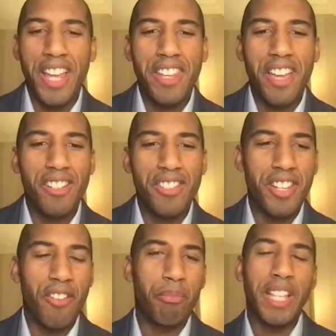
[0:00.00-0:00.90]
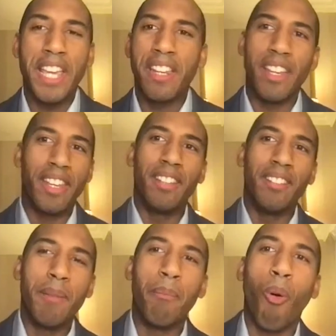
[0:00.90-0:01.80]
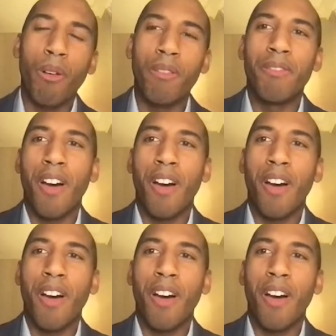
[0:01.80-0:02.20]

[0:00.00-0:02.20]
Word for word: and ideology have played a important